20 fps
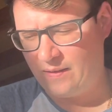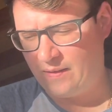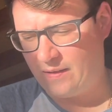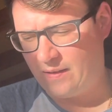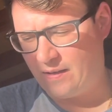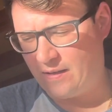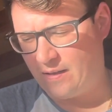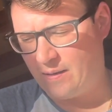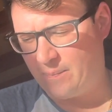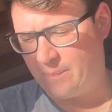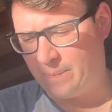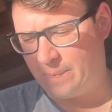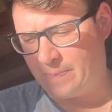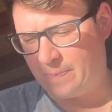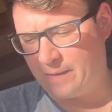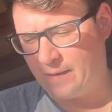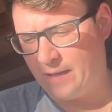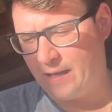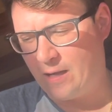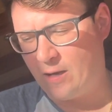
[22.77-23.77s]
Um,
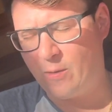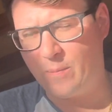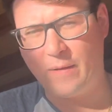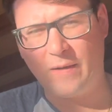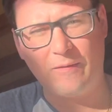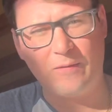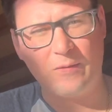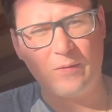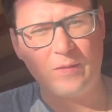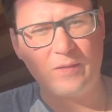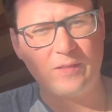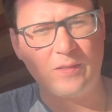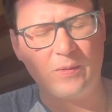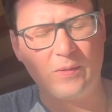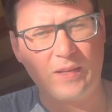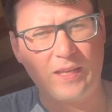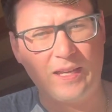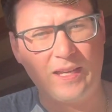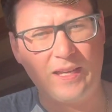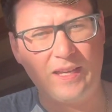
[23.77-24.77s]
I hope everyone's
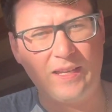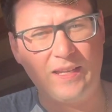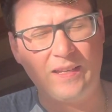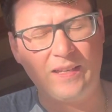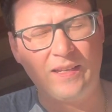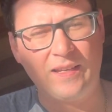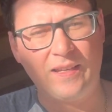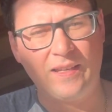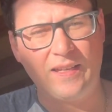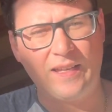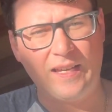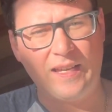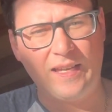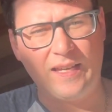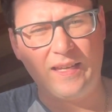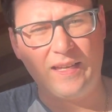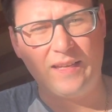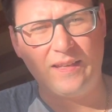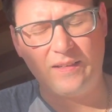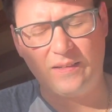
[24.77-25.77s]
okay
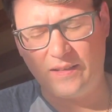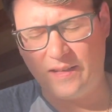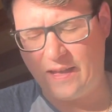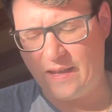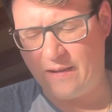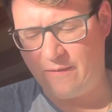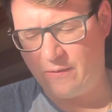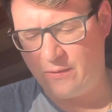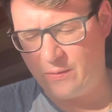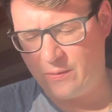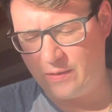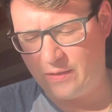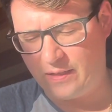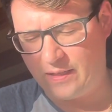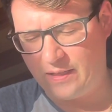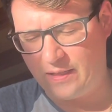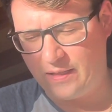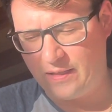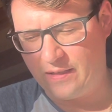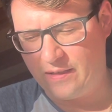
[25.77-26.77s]
and everyone
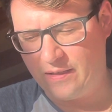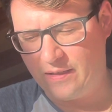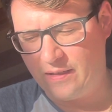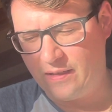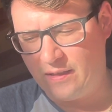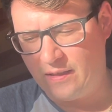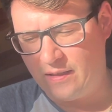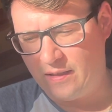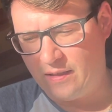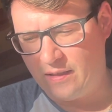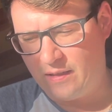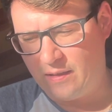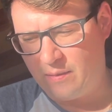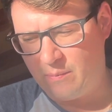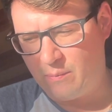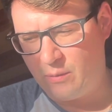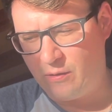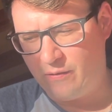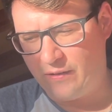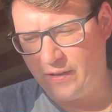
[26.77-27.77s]
can
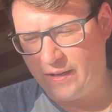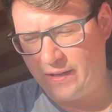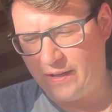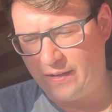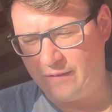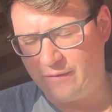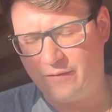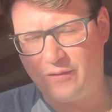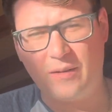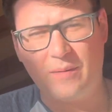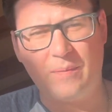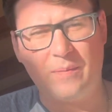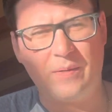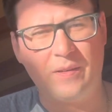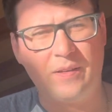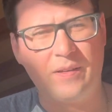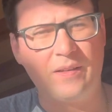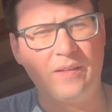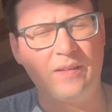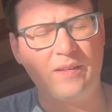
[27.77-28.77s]
move on from
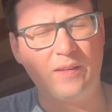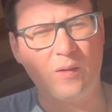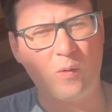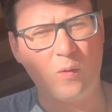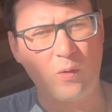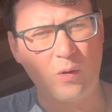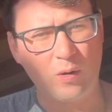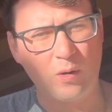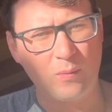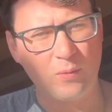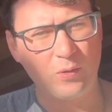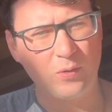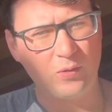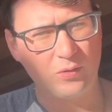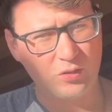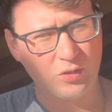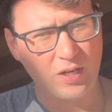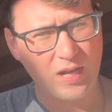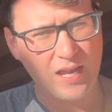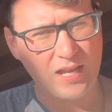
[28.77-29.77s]
the horrible
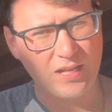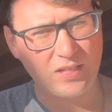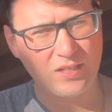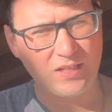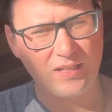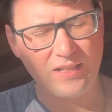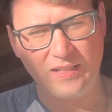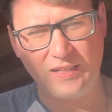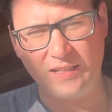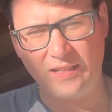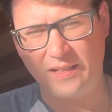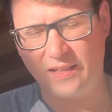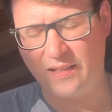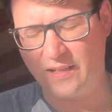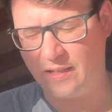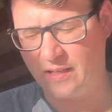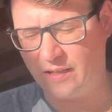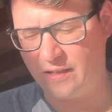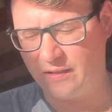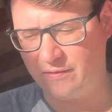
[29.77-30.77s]
tragedy
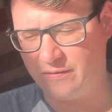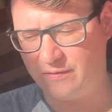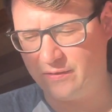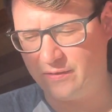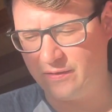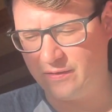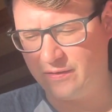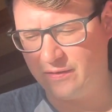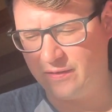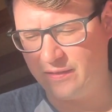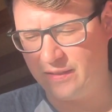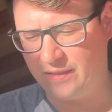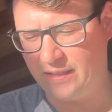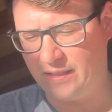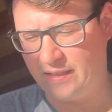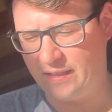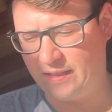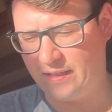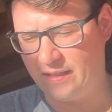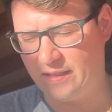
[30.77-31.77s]
of
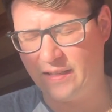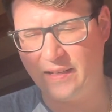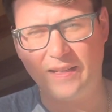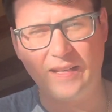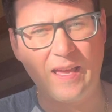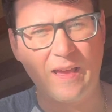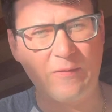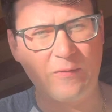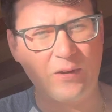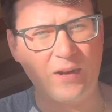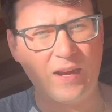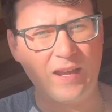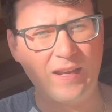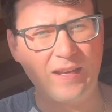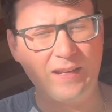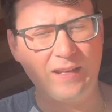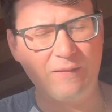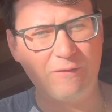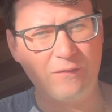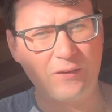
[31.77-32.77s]
the uh,
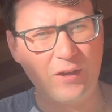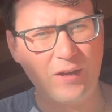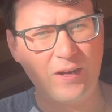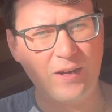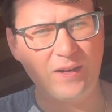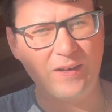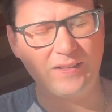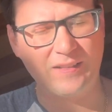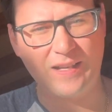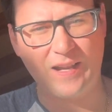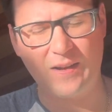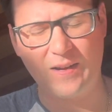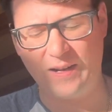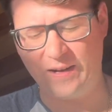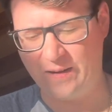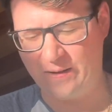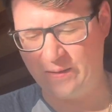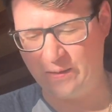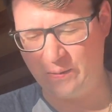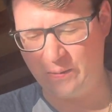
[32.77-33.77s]
never-ending fires out
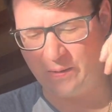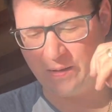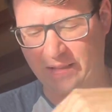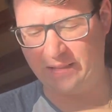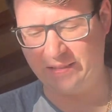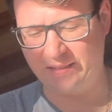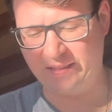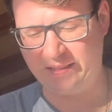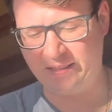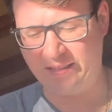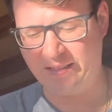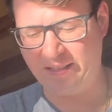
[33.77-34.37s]
here in the West.